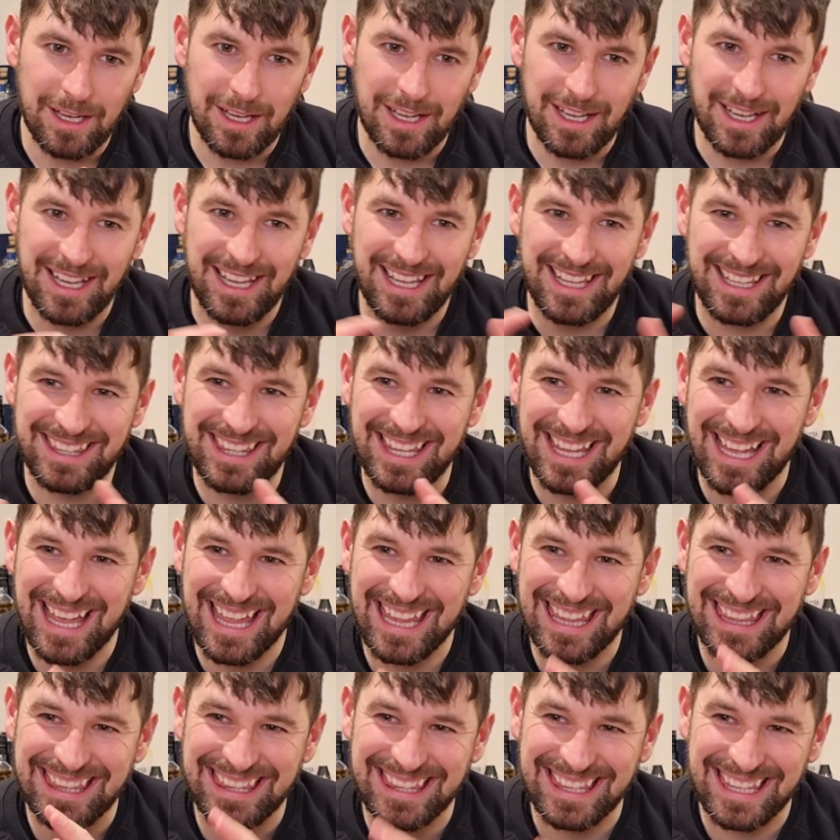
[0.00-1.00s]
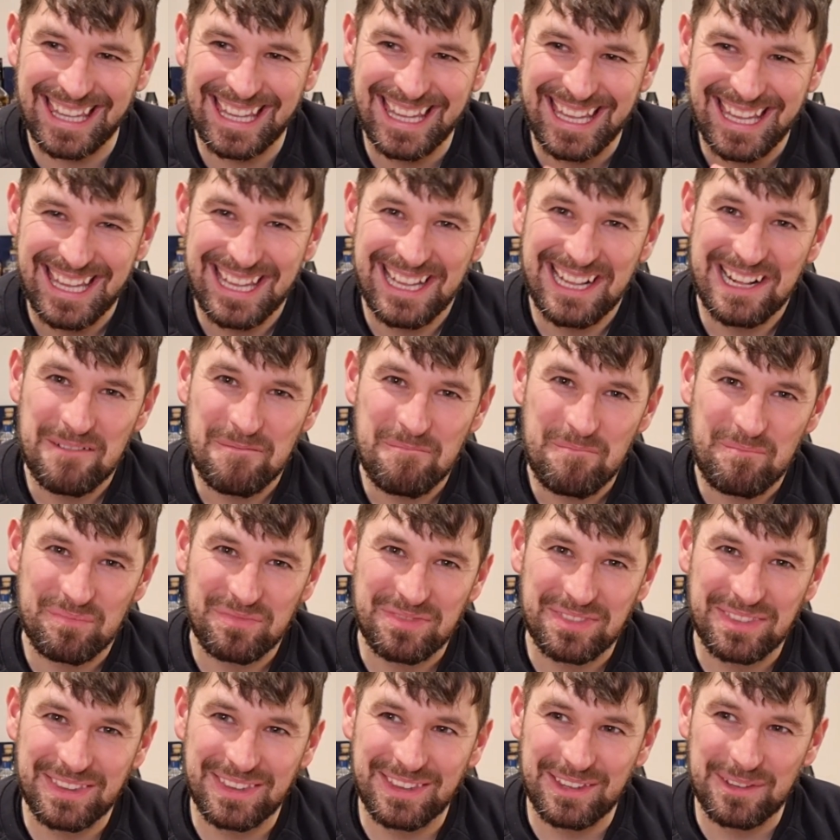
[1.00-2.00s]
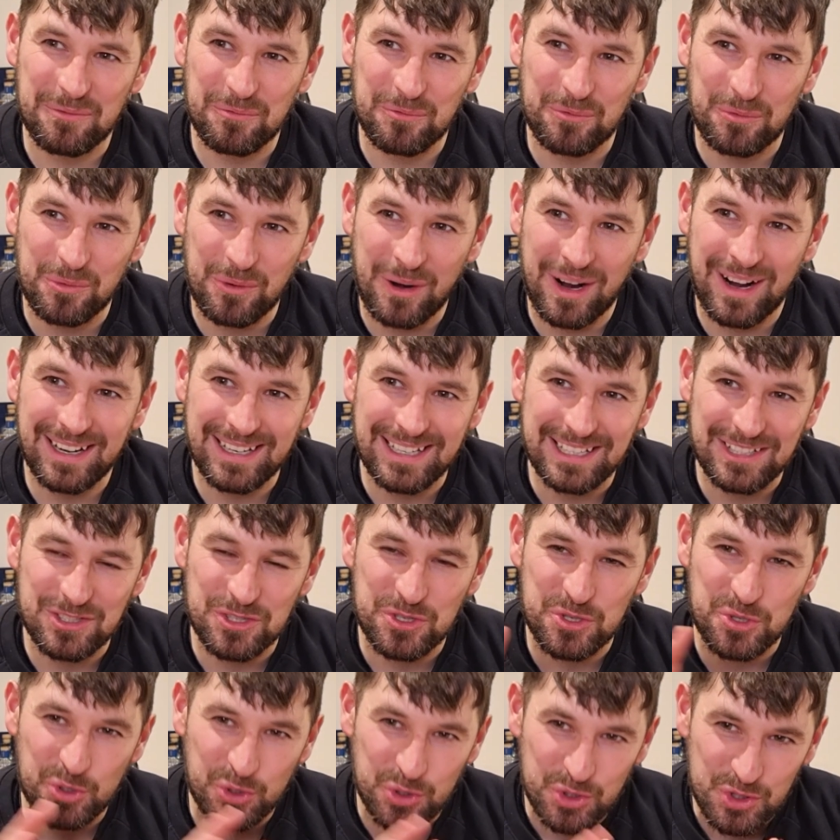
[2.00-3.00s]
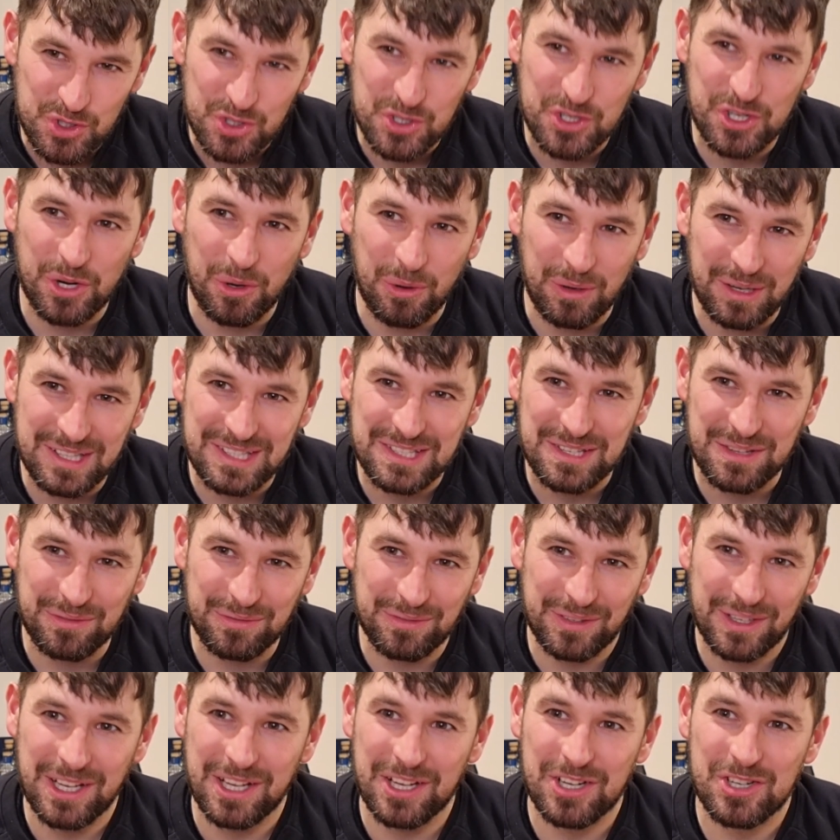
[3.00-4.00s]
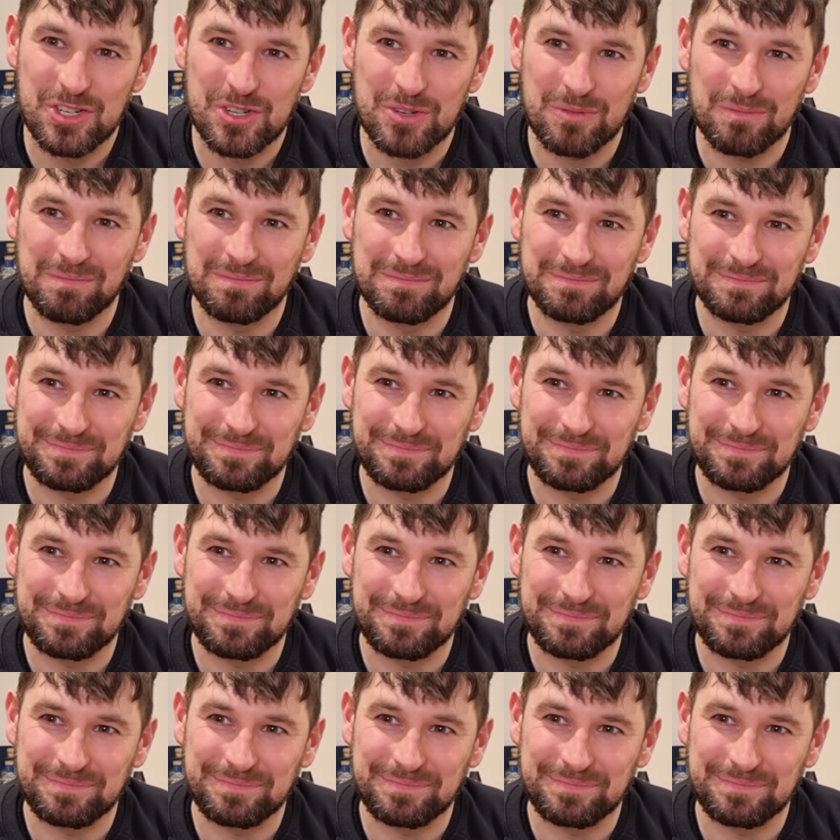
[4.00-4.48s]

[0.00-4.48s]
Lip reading: And then, right just as you're going into the finish,